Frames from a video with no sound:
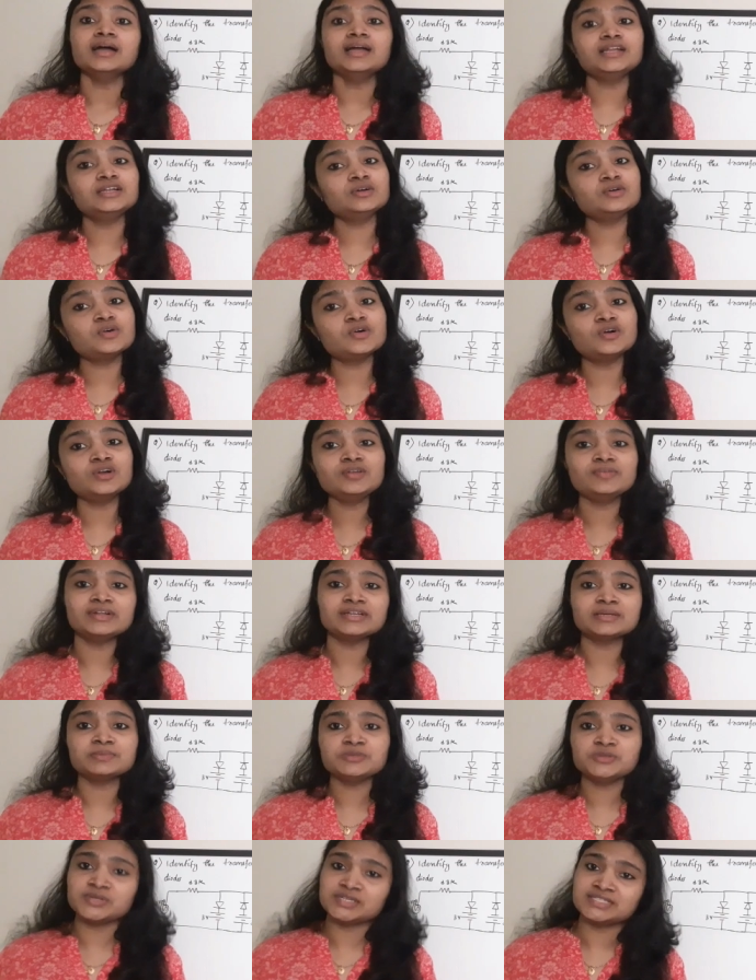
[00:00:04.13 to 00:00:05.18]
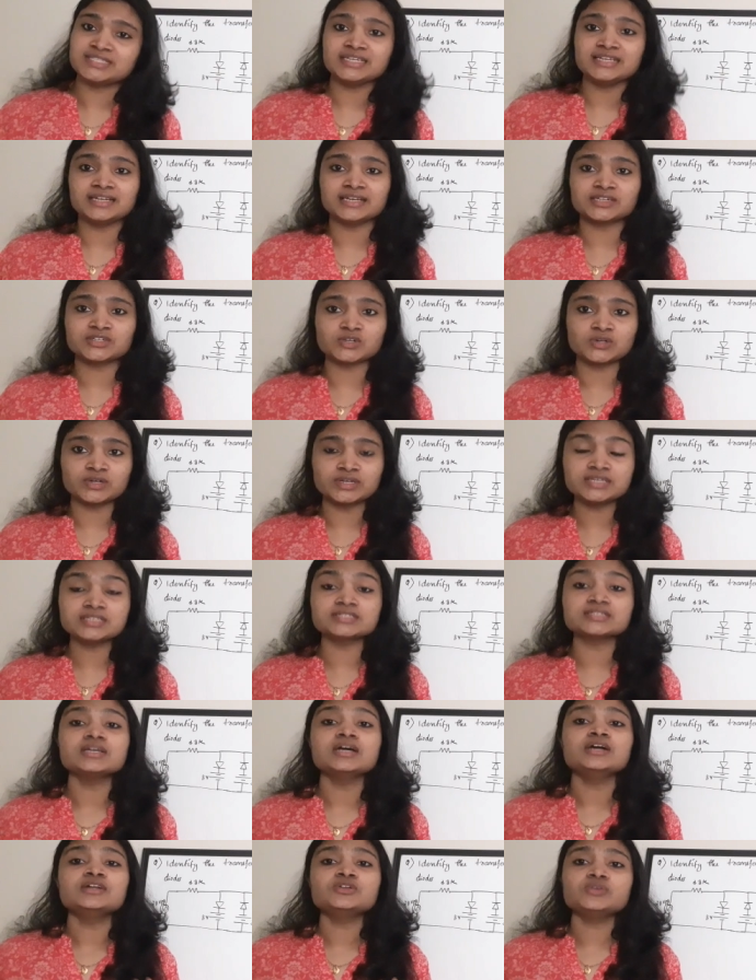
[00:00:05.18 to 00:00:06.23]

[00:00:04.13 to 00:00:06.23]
Hello all, welcome to Easy Electronics.